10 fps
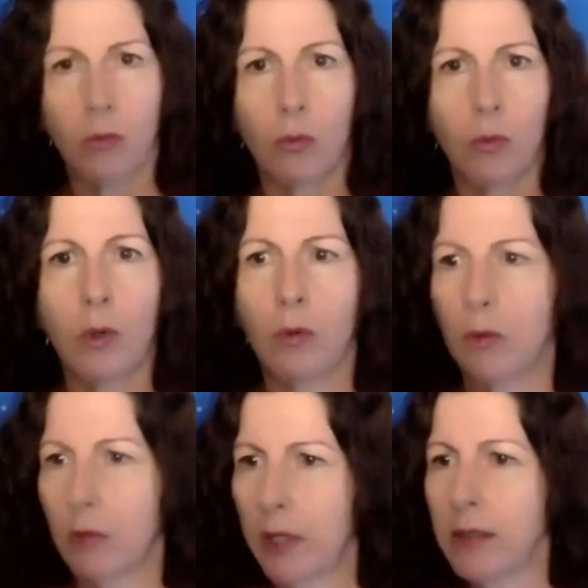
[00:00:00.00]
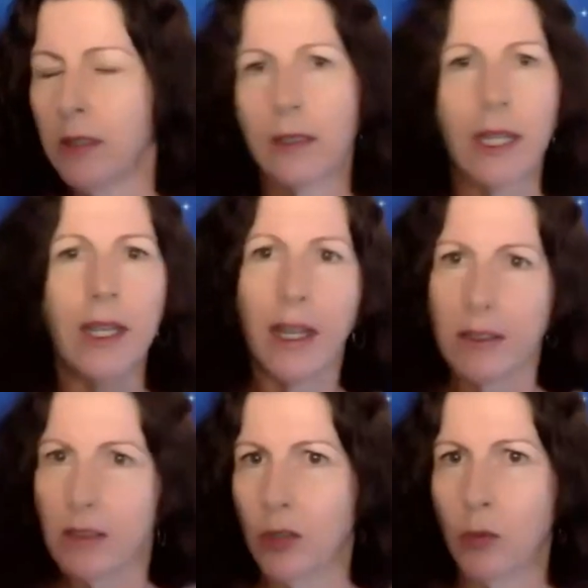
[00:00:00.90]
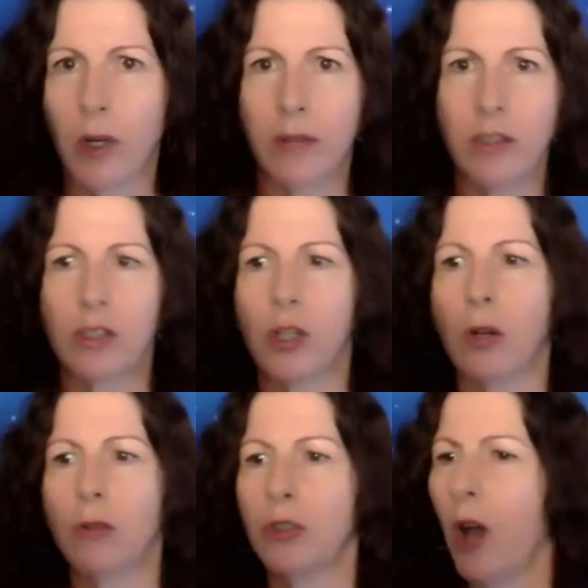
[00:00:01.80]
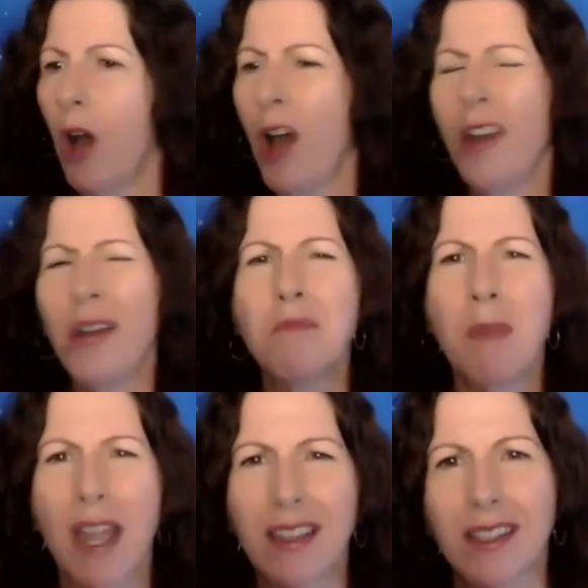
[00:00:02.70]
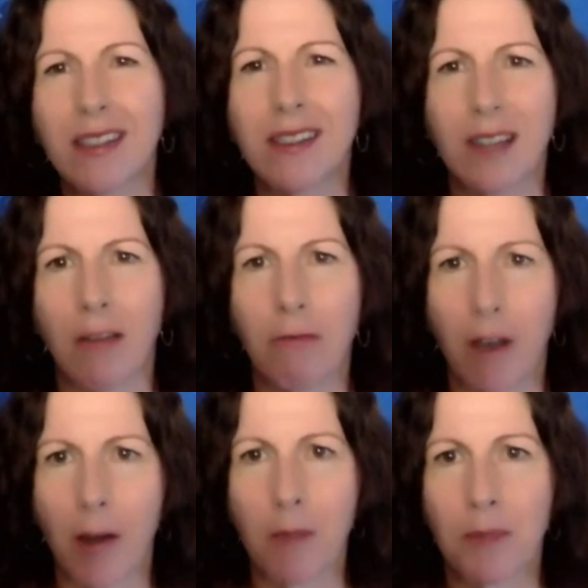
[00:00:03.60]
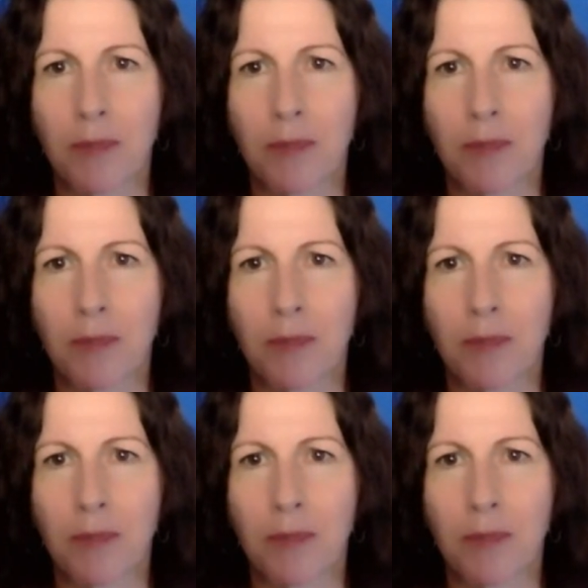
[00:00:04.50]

Well, it's connected to what I just told you. I don't make this stuff up.